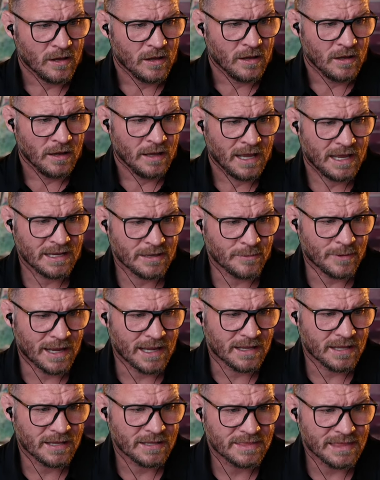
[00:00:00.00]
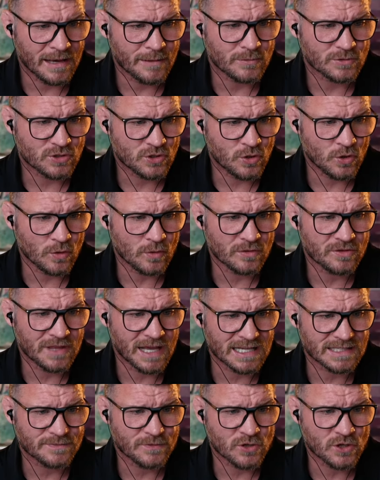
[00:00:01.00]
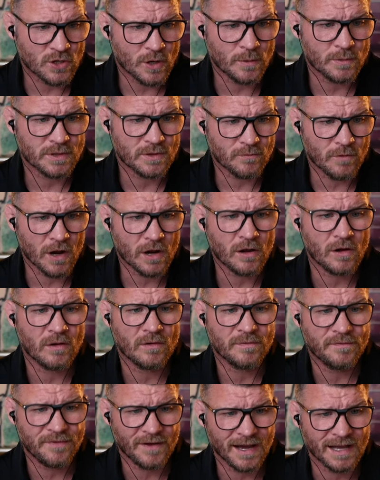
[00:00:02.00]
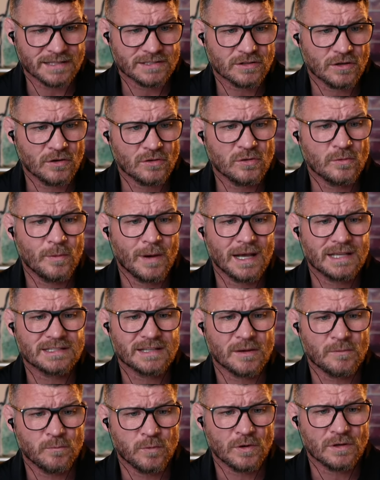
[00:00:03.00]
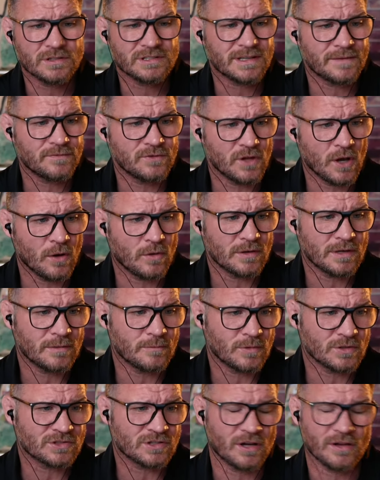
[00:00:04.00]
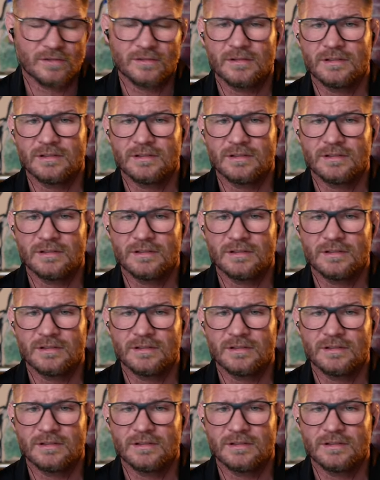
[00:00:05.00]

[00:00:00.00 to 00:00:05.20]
Anyway, that was cool. Thanks for showing the Rockhold fight. Otherwise, I wouldn't have known it was on.